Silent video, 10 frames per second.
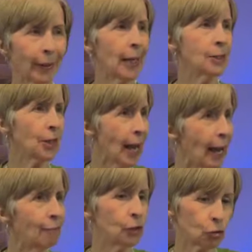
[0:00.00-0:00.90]
we begin
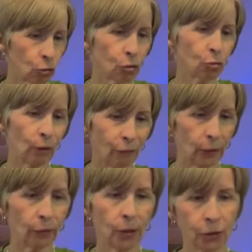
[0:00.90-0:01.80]
to have the truth
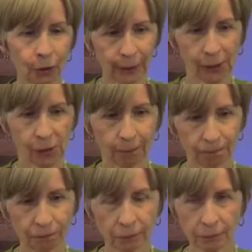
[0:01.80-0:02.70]
revealed unto
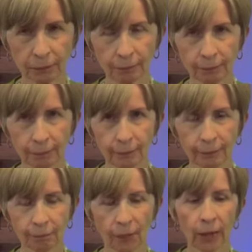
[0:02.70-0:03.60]
us.
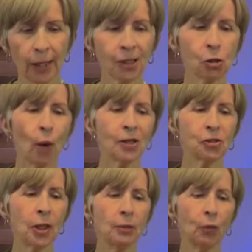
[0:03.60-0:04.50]
Next
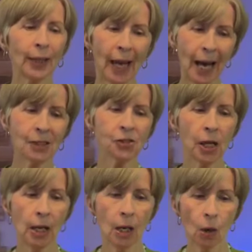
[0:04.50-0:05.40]
question we
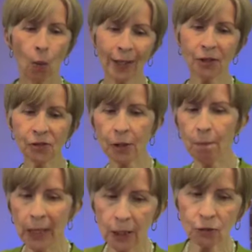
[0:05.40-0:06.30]
asked, what
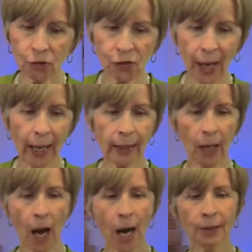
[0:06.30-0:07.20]
does it mean to
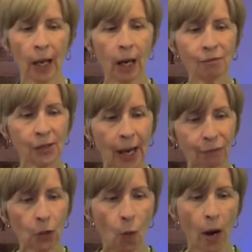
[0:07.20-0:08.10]
say God
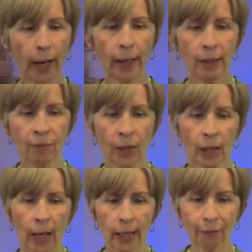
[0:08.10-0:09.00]
loves everyone
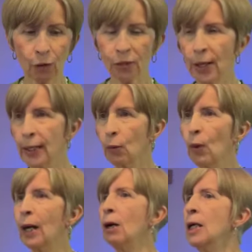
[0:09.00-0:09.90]
and
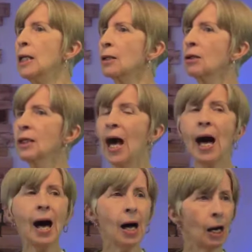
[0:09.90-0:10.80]
everything? Well,
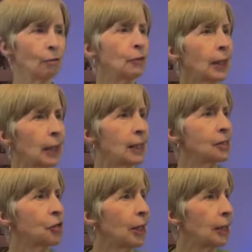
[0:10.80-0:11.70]
love
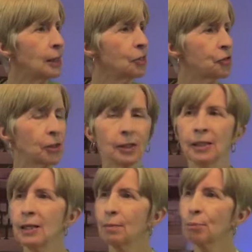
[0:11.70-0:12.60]
is
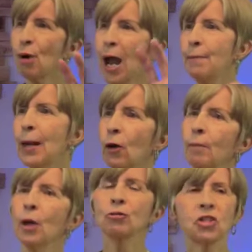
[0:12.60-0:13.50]
His
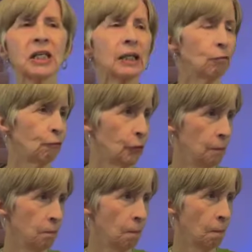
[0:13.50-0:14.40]
primary
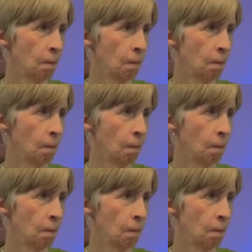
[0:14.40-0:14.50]
motif.